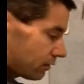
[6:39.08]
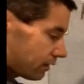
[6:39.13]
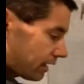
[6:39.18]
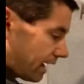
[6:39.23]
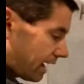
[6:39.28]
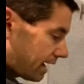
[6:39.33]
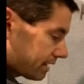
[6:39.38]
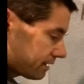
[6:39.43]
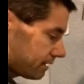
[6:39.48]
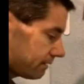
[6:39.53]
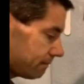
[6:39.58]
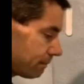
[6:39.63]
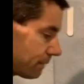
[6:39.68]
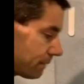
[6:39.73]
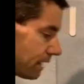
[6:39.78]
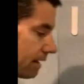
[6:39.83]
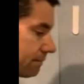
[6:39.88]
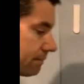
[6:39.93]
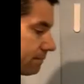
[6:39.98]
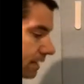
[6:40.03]
acid,
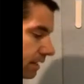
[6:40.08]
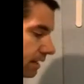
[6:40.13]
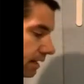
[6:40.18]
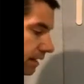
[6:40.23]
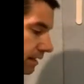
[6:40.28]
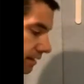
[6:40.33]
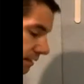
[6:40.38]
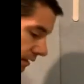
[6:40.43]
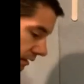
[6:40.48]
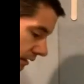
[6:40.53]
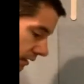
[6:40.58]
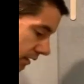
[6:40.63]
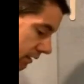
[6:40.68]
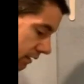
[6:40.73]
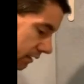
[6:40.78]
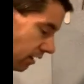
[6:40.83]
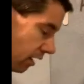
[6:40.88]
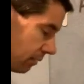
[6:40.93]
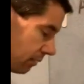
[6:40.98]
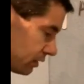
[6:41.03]
and because
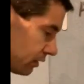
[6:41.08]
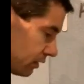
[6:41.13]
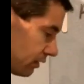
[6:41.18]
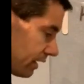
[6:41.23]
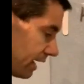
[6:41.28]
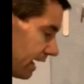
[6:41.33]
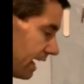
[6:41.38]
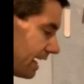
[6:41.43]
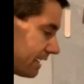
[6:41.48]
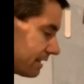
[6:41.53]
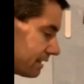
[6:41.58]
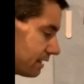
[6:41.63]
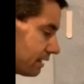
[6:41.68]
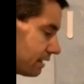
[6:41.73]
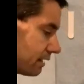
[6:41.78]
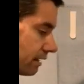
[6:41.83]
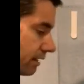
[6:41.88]
this carboxylic acid